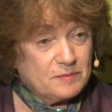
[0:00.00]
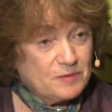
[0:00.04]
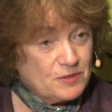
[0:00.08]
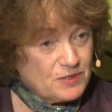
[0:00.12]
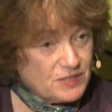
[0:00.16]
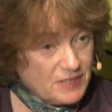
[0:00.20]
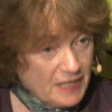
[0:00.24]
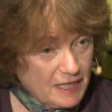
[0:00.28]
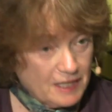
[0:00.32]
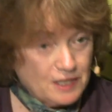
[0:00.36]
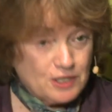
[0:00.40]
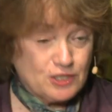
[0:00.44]
the
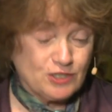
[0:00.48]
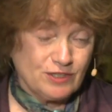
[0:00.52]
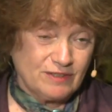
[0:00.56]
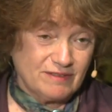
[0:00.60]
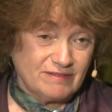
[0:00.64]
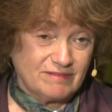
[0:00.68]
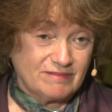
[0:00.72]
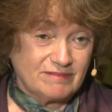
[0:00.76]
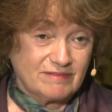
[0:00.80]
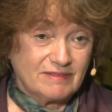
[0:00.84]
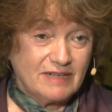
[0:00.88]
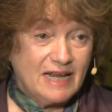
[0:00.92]
mutation
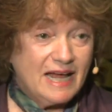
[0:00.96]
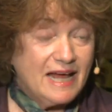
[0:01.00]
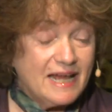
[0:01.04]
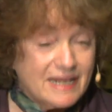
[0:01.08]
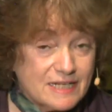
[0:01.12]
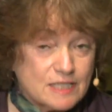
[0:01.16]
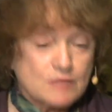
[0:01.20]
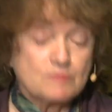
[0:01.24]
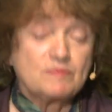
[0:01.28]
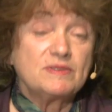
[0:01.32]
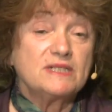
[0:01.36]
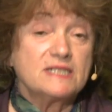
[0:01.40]

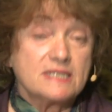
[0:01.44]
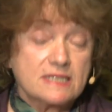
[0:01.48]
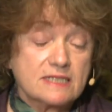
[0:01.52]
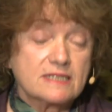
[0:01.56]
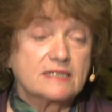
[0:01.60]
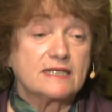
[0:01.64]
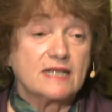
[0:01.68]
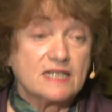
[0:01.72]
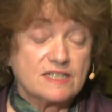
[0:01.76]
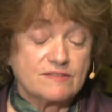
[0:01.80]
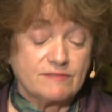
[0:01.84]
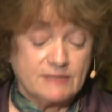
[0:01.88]
has been
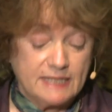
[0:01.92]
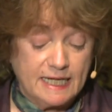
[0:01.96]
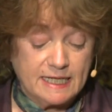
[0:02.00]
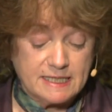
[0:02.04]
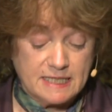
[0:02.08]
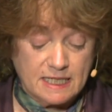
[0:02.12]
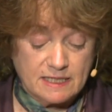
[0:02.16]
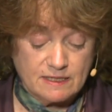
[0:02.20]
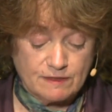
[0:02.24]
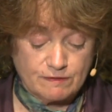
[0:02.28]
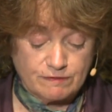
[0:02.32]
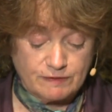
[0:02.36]
successfully
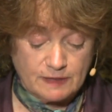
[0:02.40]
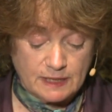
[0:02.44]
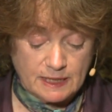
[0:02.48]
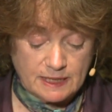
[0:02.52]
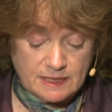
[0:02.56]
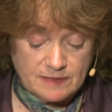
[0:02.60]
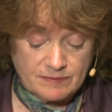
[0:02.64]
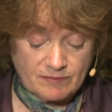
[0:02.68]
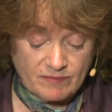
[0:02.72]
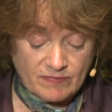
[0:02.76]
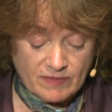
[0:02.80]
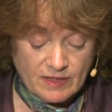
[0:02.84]

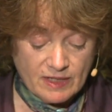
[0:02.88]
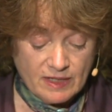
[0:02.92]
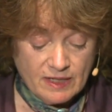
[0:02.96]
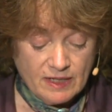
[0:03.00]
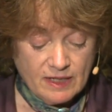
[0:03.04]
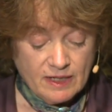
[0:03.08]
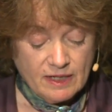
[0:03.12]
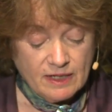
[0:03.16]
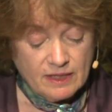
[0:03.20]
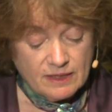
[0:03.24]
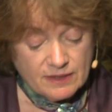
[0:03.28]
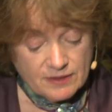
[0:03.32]
identified,
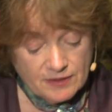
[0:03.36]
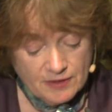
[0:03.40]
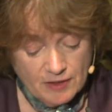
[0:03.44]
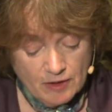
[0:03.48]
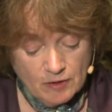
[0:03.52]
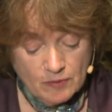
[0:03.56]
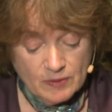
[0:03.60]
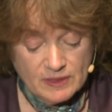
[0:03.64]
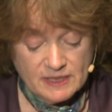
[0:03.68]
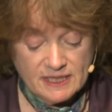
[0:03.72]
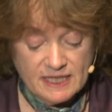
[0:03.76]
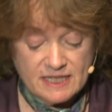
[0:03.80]

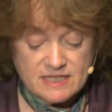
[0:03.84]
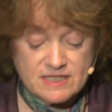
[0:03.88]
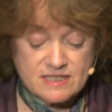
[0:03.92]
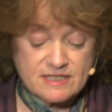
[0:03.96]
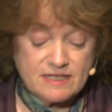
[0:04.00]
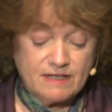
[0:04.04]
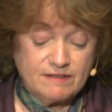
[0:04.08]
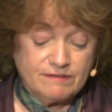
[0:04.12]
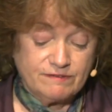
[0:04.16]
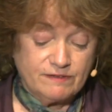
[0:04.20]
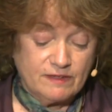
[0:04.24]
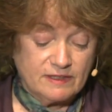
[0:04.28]
no one has
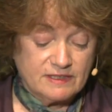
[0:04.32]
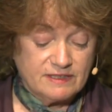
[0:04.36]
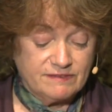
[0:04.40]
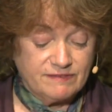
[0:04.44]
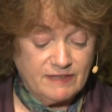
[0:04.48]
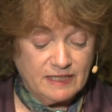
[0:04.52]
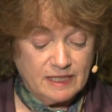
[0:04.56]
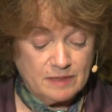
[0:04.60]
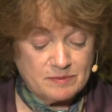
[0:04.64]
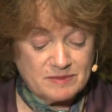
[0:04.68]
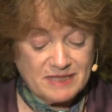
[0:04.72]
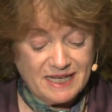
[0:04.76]
so far
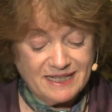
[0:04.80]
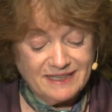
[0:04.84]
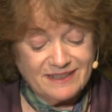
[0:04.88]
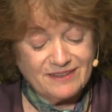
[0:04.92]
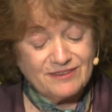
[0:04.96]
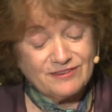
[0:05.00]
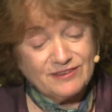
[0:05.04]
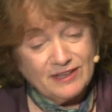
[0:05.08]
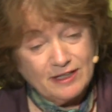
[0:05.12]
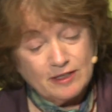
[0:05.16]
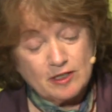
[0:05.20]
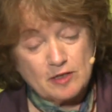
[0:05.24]
developed
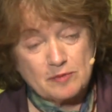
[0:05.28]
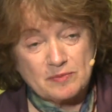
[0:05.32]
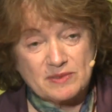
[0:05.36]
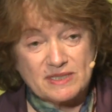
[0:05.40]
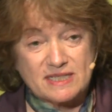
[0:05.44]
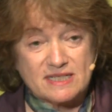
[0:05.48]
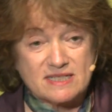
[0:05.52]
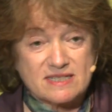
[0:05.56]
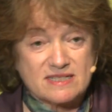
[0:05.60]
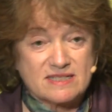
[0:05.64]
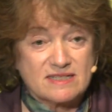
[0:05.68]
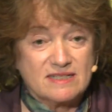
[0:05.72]
any
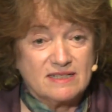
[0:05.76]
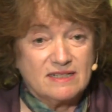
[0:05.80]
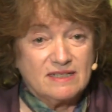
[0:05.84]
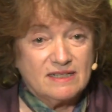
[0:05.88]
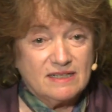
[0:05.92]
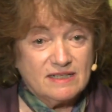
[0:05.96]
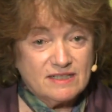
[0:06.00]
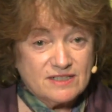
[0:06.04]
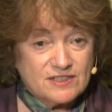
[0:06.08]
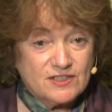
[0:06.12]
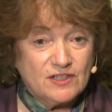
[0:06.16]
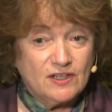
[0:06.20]
therapies
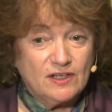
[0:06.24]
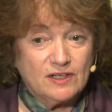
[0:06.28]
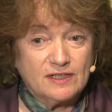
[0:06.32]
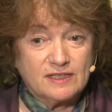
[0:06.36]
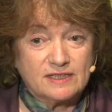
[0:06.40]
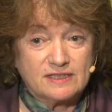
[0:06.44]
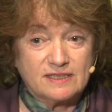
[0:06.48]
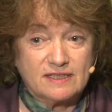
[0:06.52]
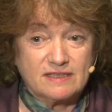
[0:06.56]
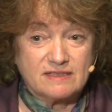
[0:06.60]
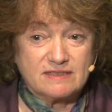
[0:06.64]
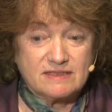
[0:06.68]

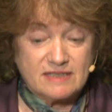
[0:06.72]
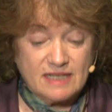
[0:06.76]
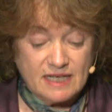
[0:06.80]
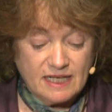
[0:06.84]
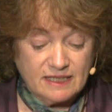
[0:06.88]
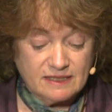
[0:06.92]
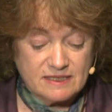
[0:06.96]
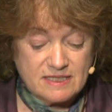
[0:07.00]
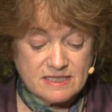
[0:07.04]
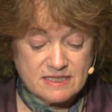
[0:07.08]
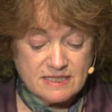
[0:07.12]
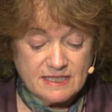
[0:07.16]
targeted
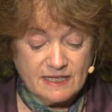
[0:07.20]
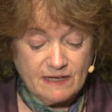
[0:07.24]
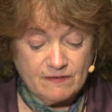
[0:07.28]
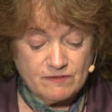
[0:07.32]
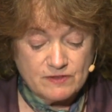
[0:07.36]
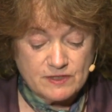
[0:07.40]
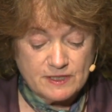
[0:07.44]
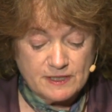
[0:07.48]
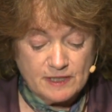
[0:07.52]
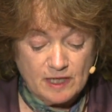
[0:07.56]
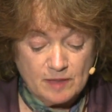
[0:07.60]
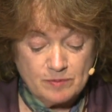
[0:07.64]
at the
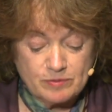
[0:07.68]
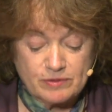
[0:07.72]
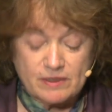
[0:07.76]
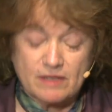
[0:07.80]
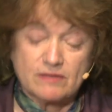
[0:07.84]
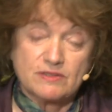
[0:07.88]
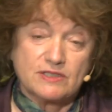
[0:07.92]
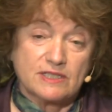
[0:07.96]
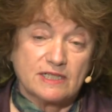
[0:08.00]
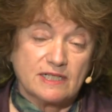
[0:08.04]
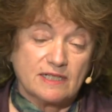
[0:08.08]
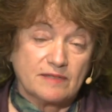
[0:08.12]
CFTR
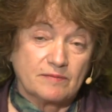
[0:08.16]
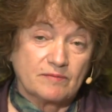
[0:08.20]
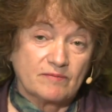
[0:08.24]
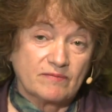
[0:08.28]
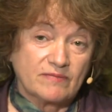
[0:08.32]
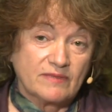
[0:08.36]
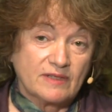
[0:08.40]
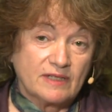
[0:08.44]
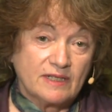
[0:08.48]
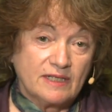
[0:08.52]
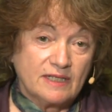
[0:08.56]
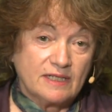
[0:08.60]
protein
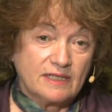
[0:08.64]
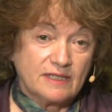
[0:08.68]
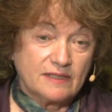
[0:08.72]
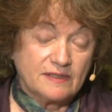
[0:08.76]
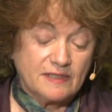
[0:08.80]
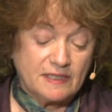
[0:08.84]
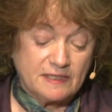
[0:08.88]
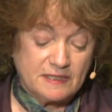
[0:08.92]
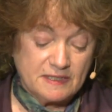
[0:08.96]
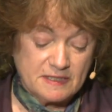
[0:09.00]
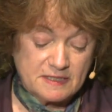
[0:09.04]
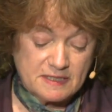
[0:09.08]

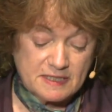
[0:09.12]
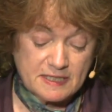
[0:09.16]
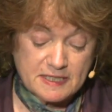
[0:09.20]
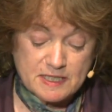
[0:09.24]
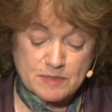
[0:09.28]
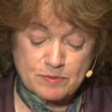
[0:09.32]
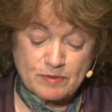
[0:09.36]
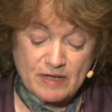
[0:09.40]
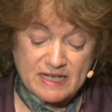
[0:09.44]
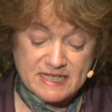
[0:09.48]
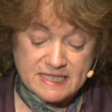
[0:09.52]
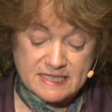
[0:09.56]
that it
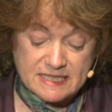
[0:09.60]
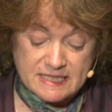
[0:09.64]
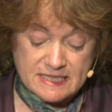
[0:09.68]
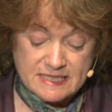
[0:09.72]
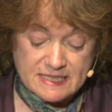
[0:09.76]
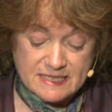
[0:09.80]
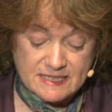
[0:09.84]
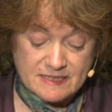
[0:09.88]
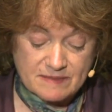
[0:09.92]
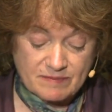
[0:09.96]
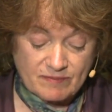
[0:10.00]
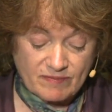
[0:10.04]

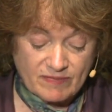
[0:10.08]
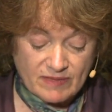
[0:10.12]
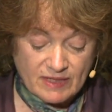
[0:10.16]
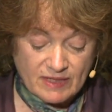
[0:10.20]
expresses.